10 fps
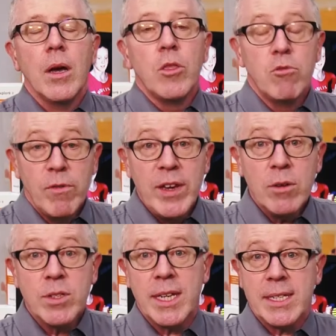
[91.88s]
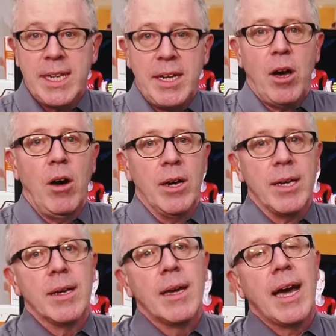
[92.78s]
The Reveal
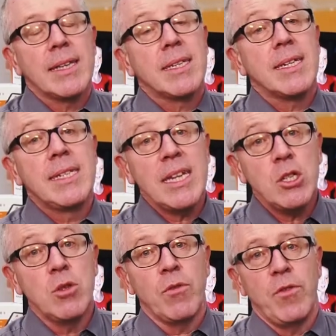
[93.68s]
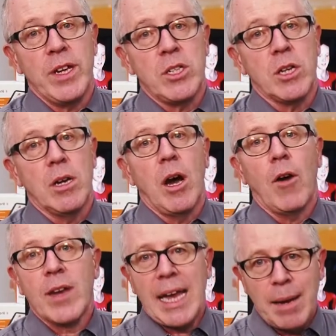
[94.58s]
16i has the additional feature
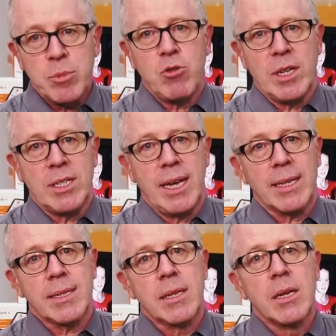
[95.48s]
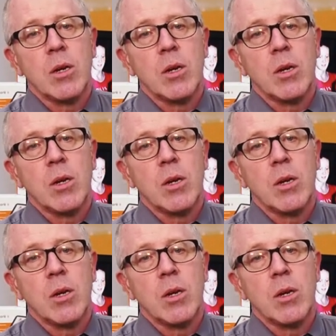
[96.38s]
of capturing text,